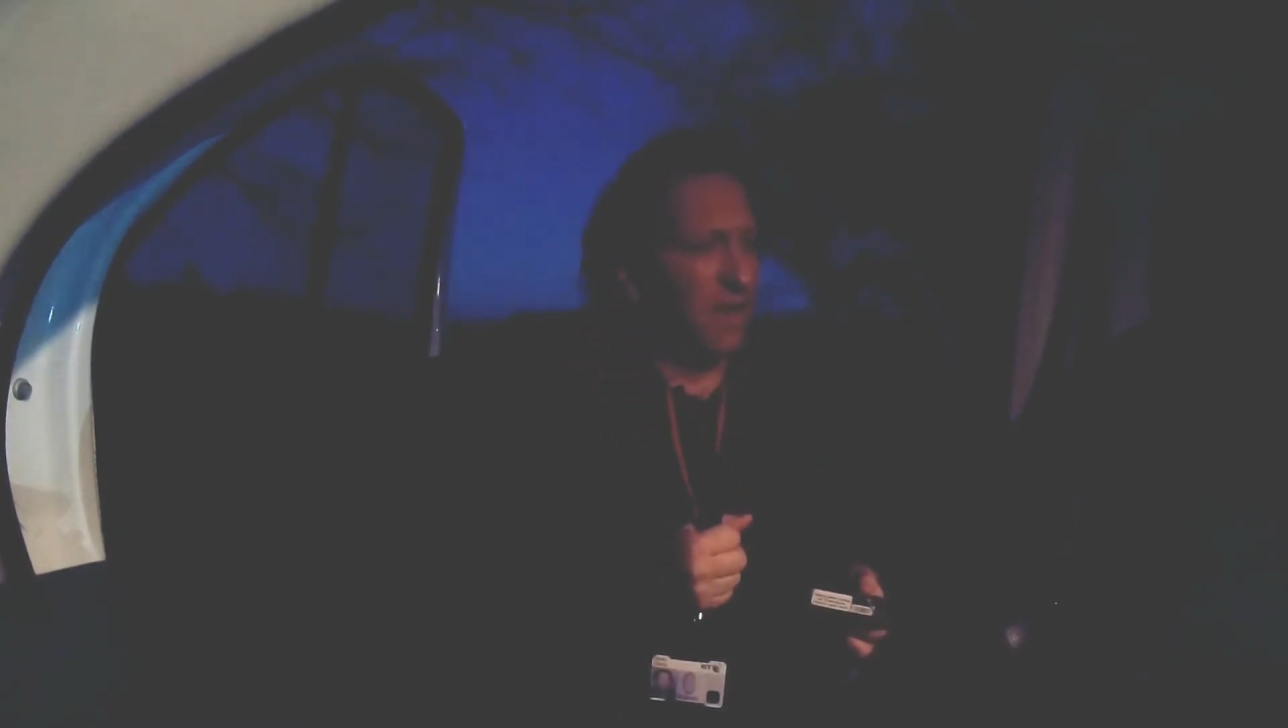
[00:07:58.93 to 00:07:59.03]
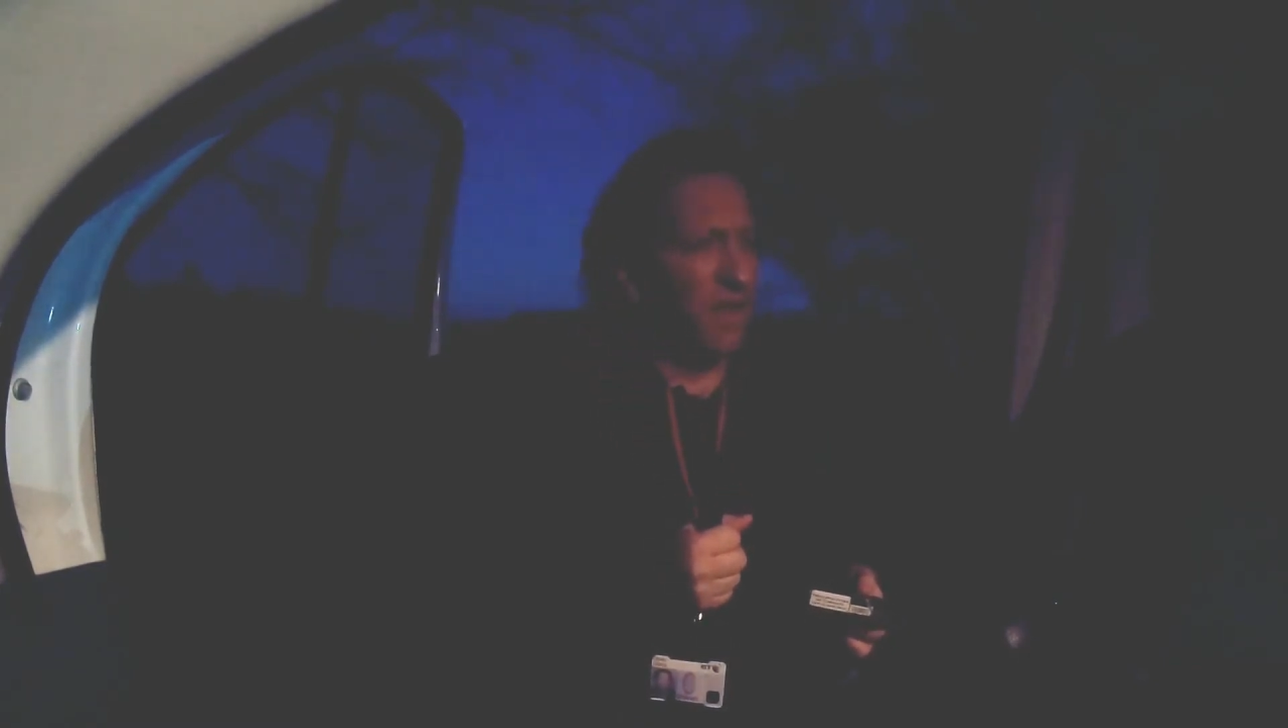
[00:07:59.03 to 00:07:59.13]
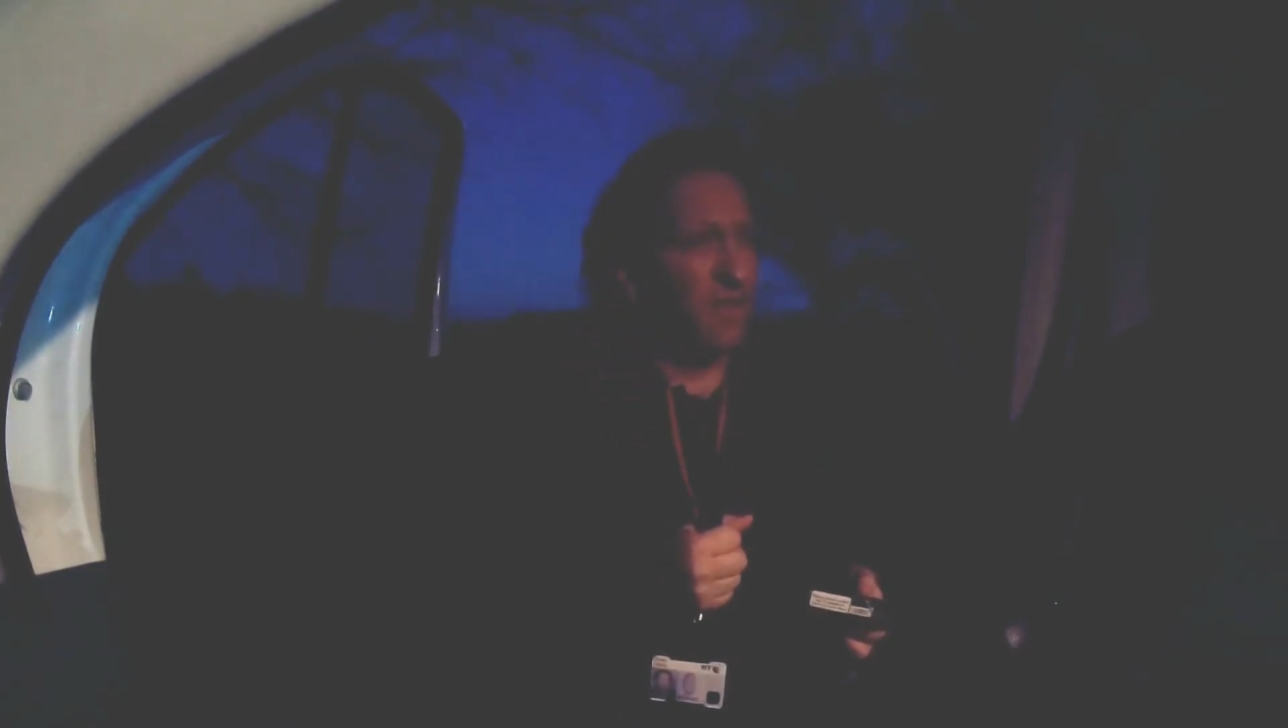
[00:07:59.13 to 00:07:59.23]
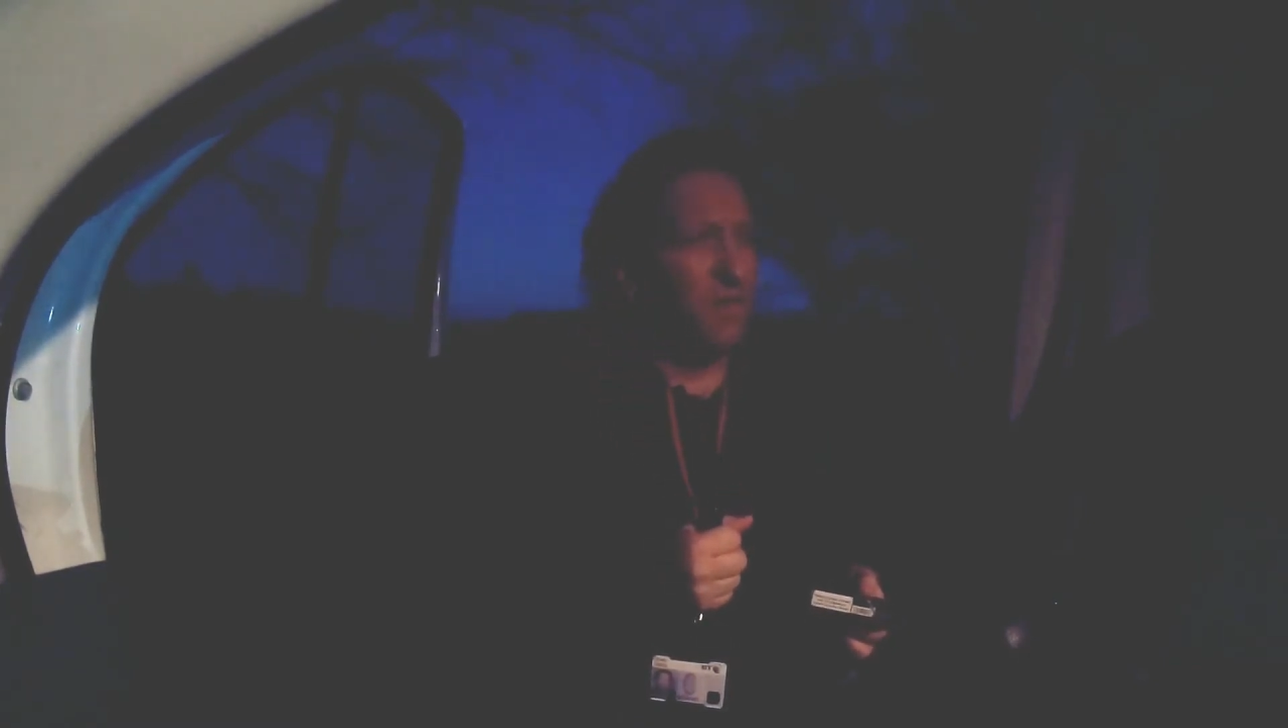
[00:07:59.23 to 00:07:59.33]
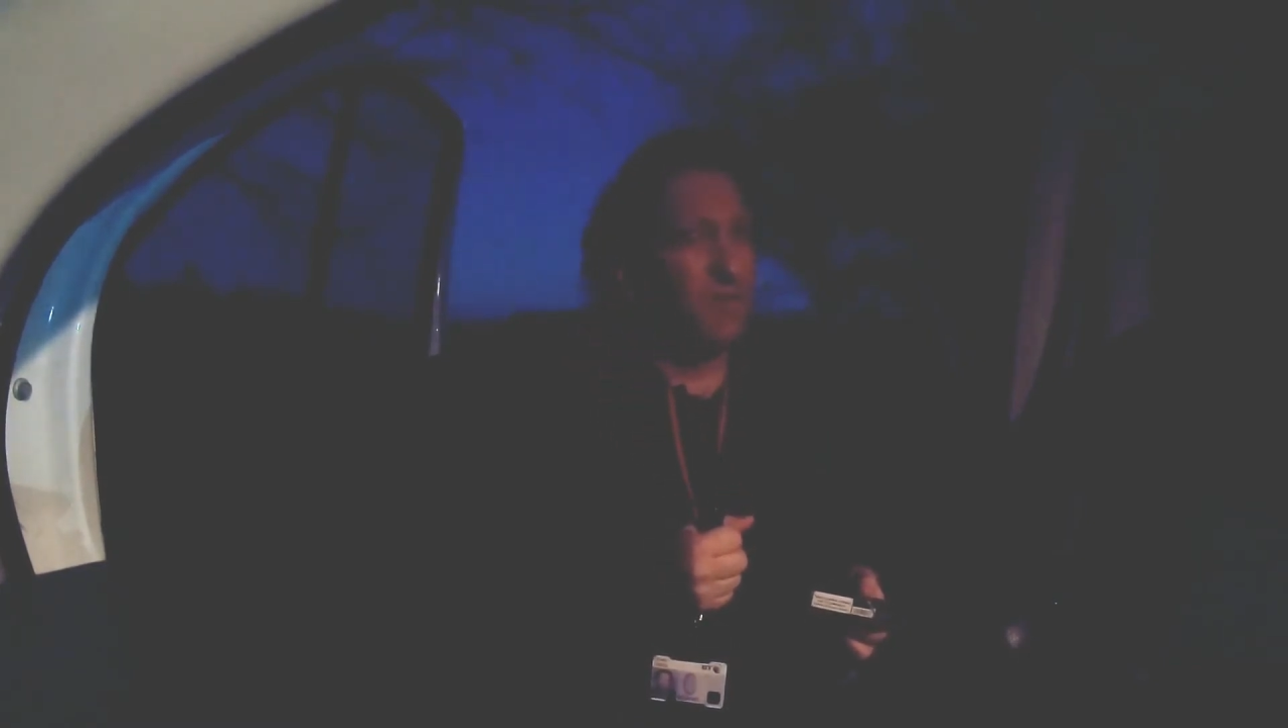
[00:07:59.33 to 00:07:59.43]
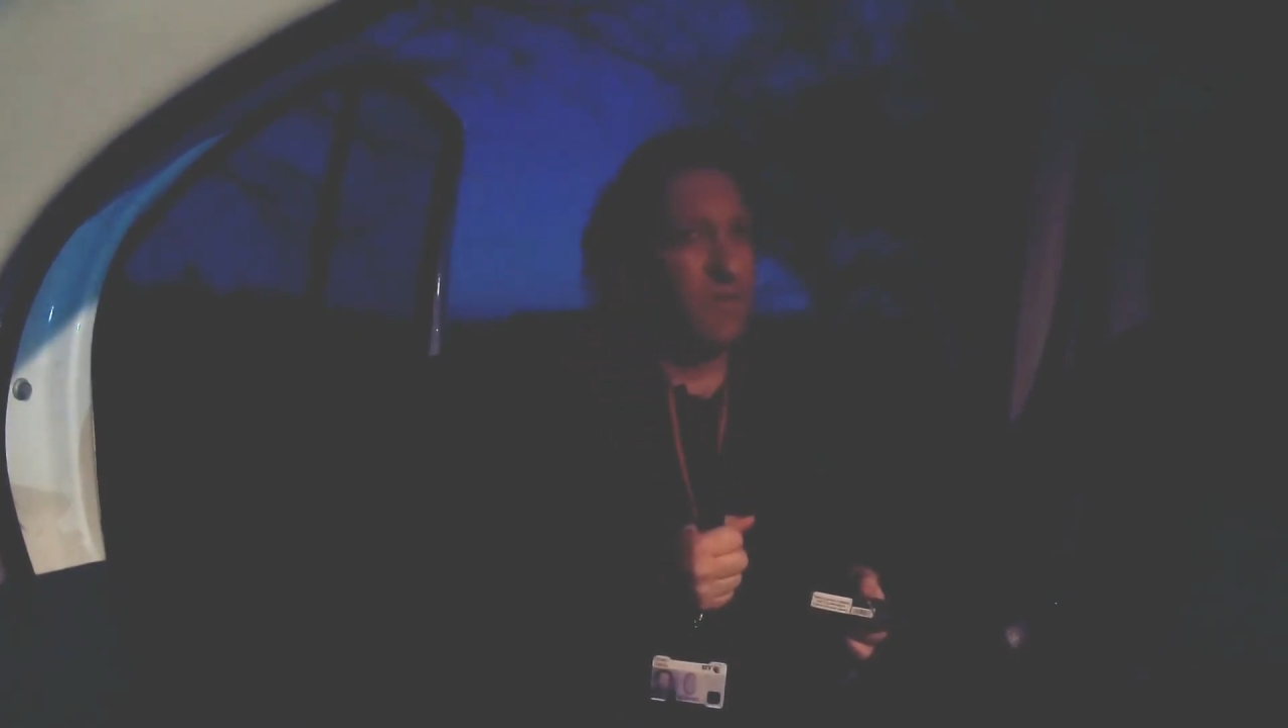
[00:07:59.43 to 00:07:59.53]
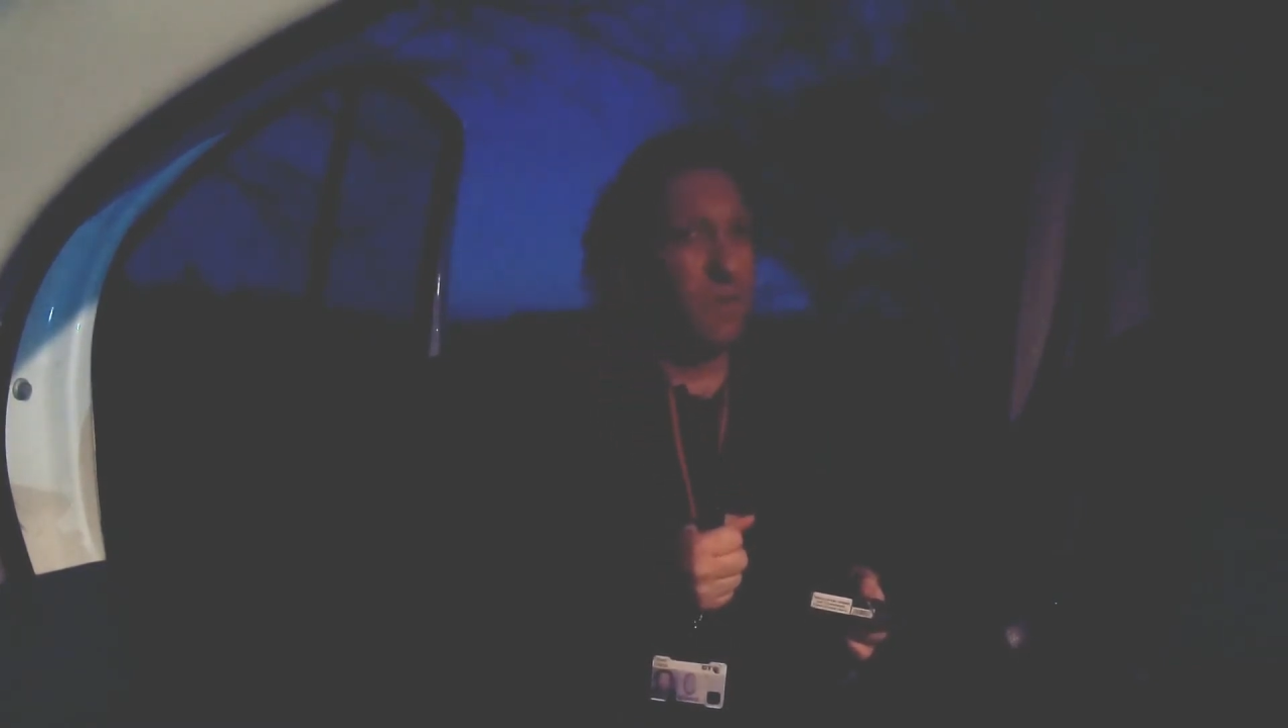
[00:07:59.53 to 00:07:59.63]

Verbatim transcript: I got to